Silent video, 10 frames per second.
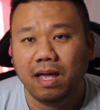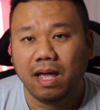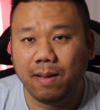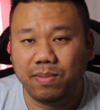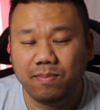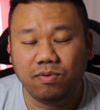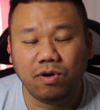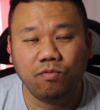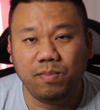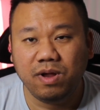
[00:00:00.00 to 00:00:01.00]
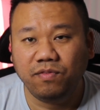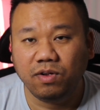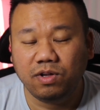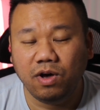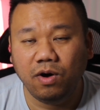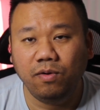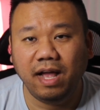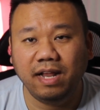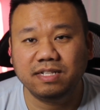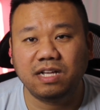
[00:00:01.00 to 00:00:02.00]
And people are ripping out their code
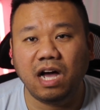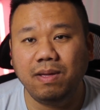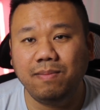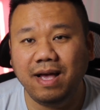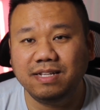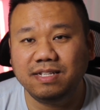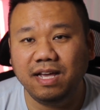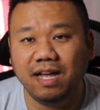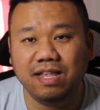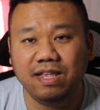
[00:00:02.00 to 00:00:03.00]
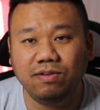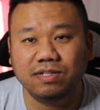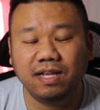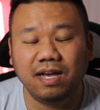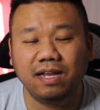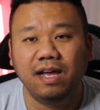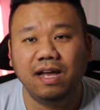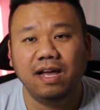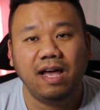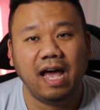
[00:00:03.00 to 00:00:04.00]
and just copy pasting it and using it.
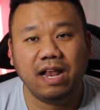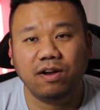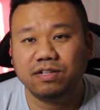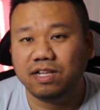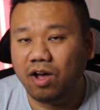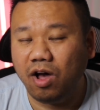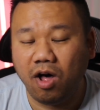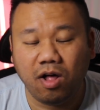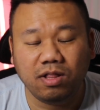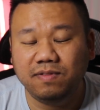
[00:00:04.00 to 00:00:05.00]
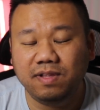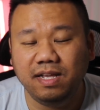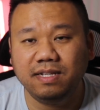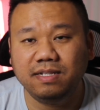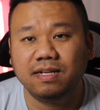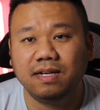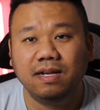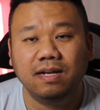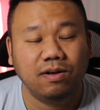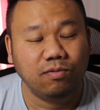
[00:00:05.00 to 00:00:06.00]
And you're seeing all of these,
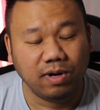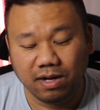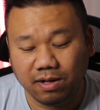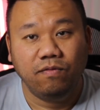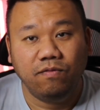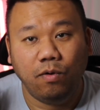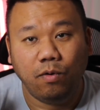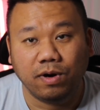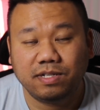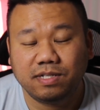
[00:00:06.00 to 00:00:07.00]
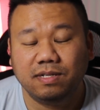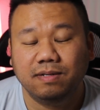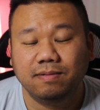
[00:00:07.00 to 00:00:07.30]
well, forks.